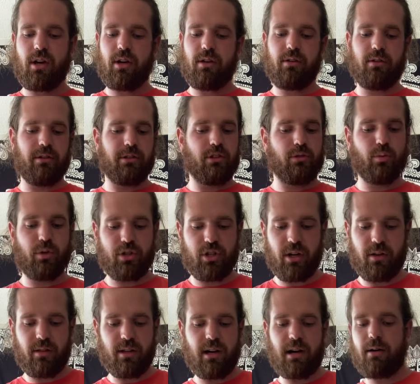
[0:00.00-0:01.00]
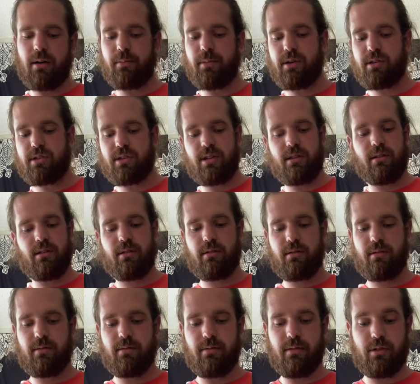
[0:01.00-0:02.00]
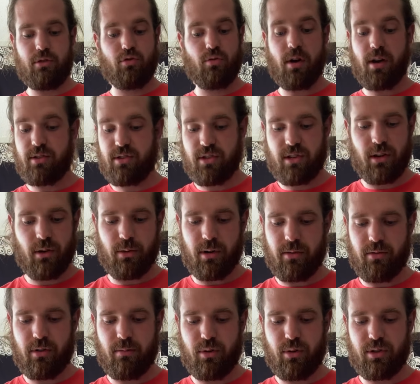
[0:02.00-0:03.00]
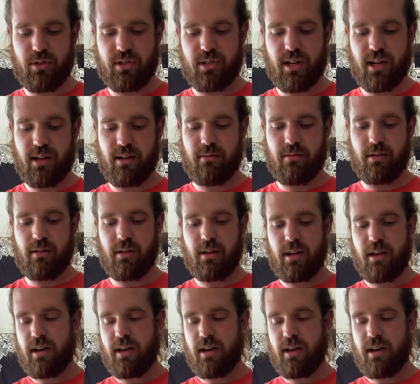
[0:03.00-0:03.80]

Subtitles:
you can switch out the hummus and the dressing or whatever you put inside of it.